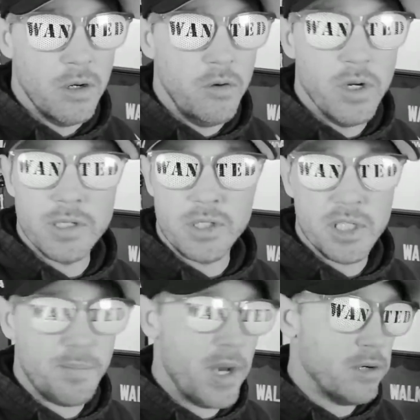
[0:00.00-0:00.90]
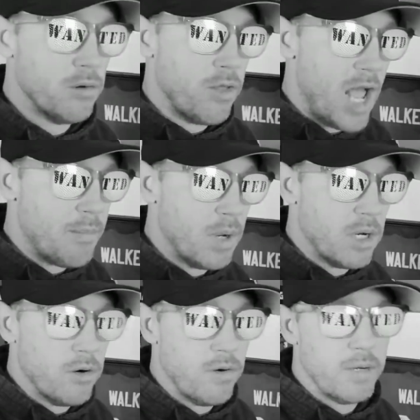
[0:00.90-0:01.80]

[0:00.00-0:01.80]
who does this better or that better